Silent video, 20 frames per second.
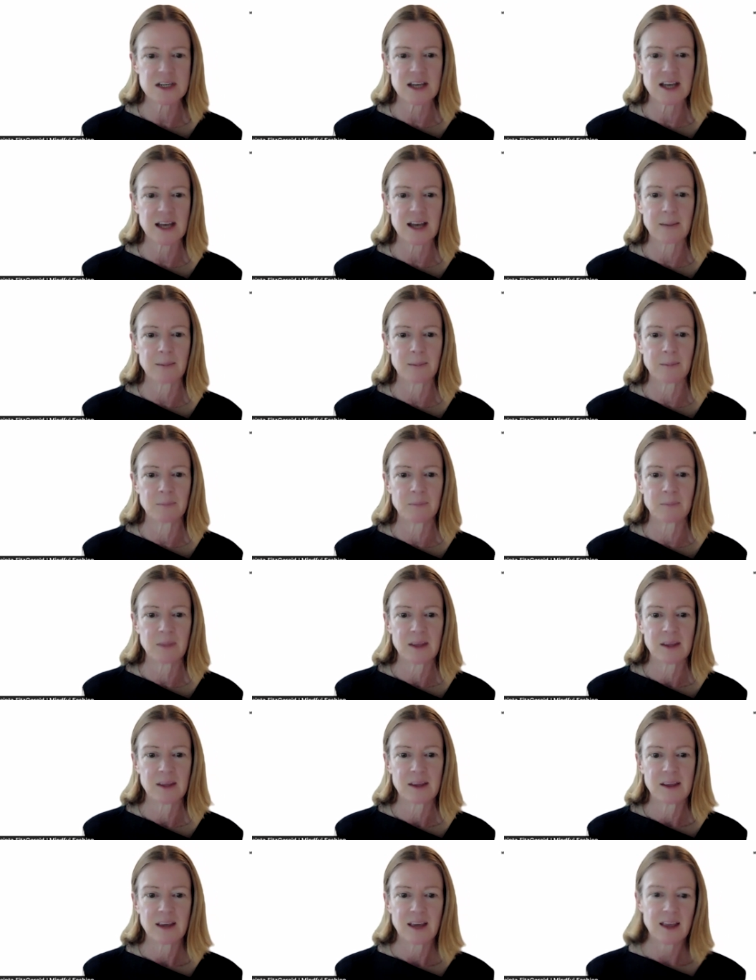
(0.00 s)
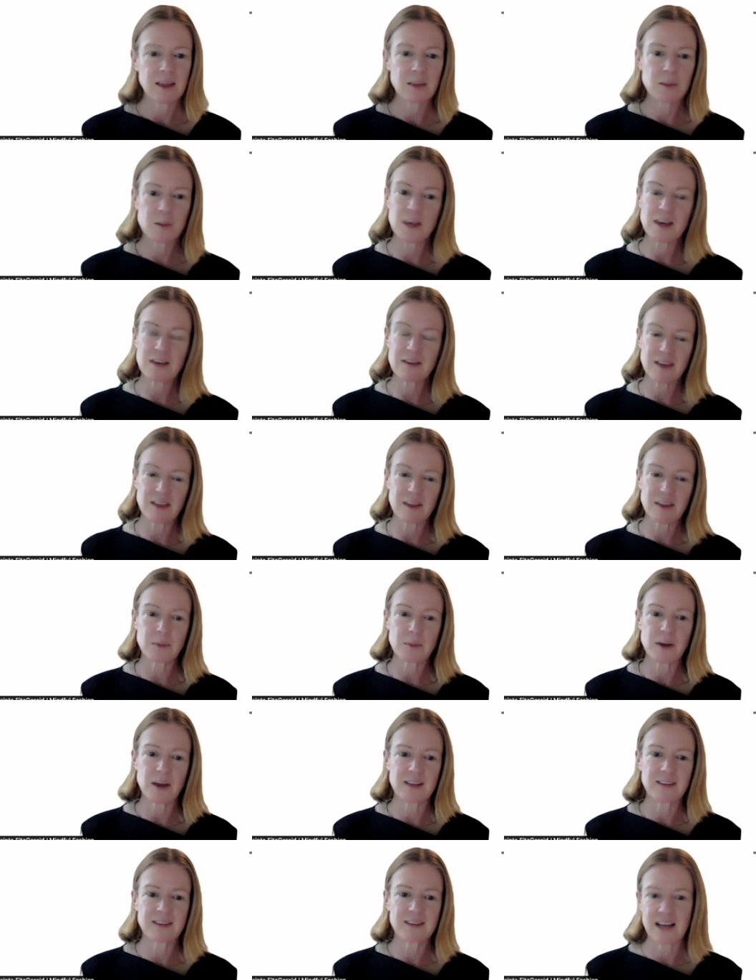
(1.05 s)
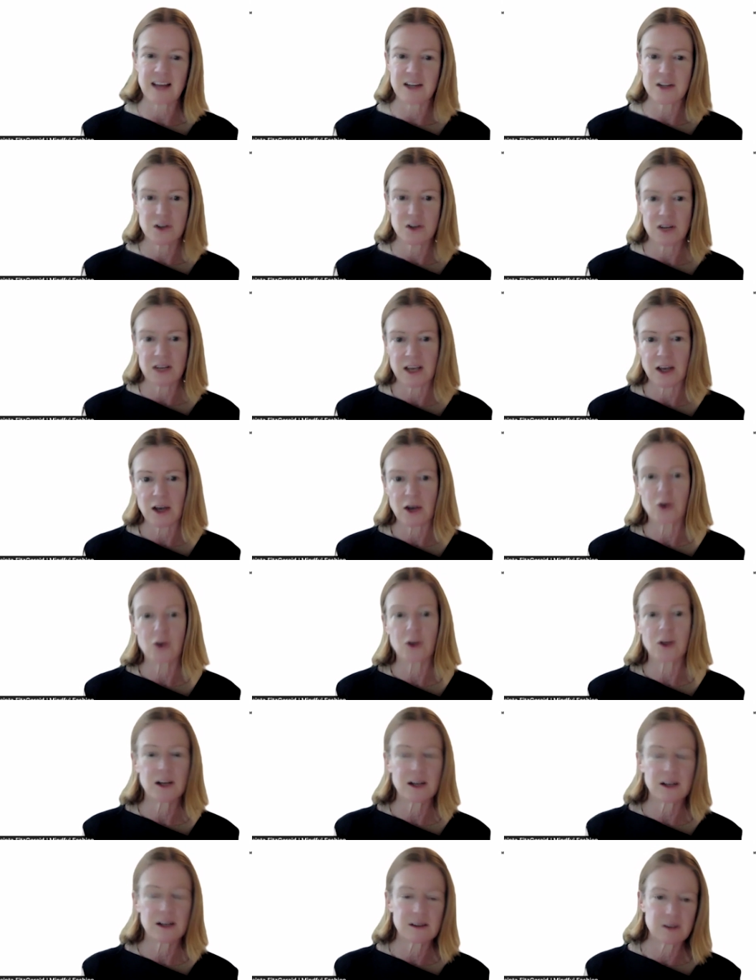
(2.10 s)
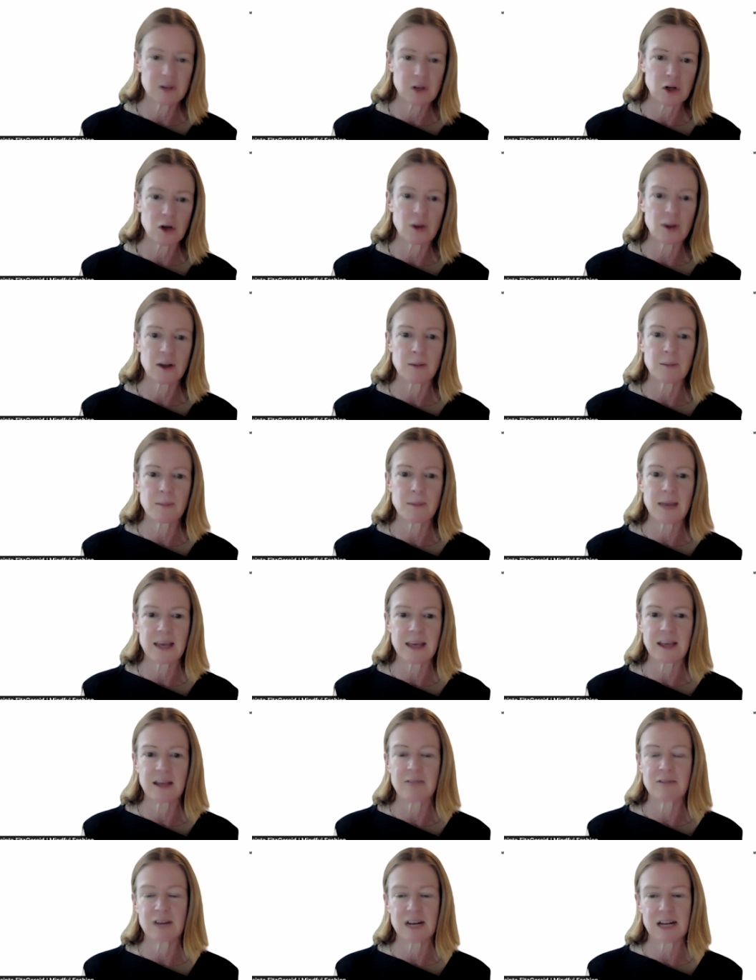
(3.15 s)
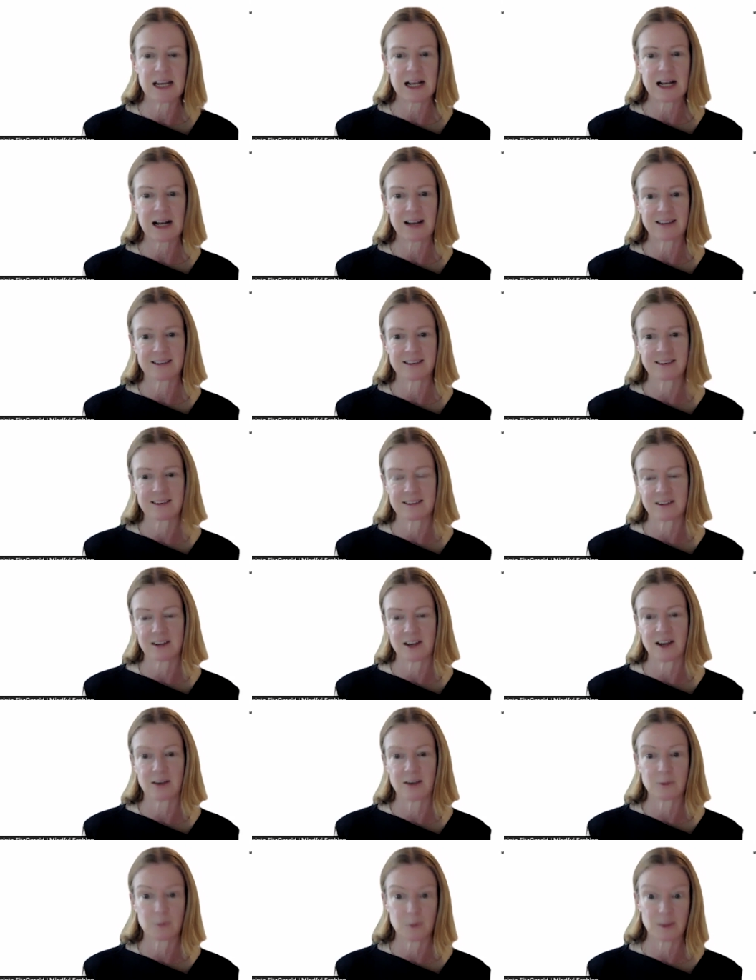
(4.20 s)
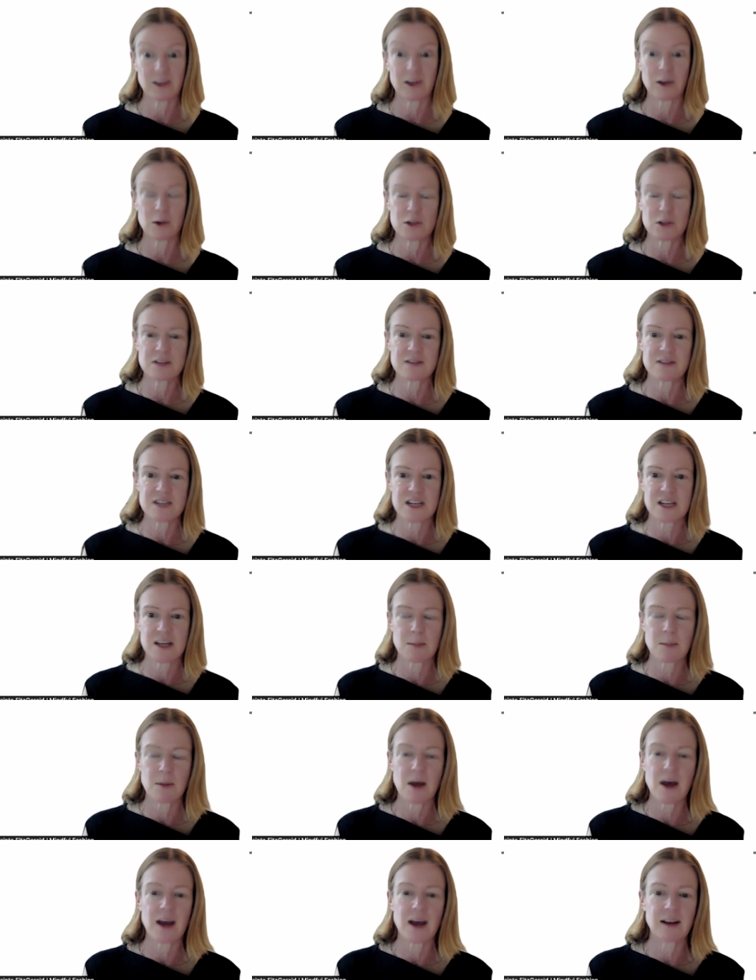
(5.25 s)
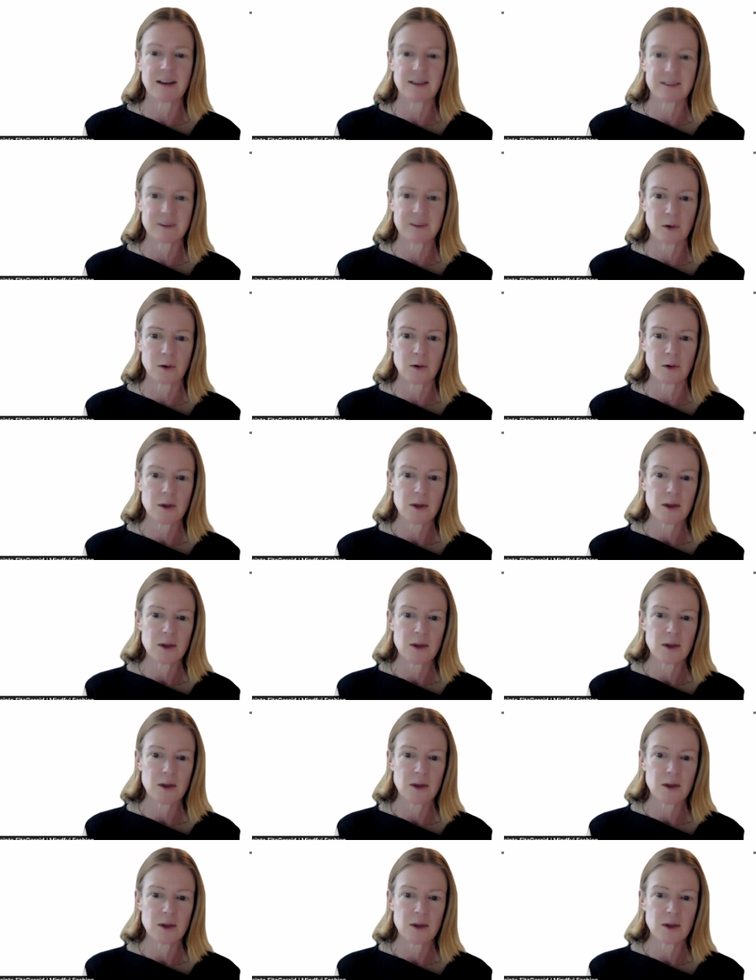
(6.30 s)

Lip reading: And then we have other brands like Juliet Hogan, you know, that are making really classic styles with longevity in mind. And so